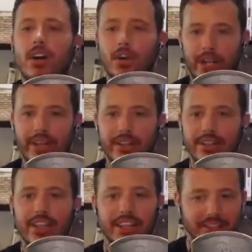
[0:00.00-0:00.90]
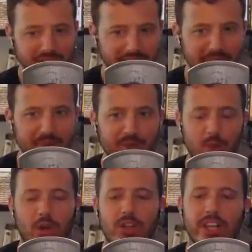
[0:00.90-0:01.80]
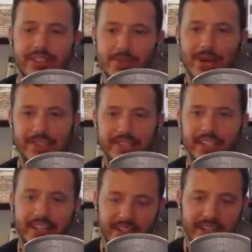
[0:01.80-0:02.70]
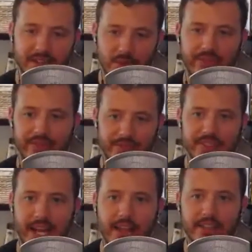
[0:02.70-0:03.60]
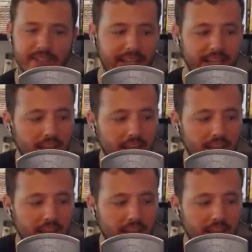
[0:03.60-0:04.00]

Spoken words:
Okay. There's a difference between world-class and Messi, and I think that's what Sal is saying.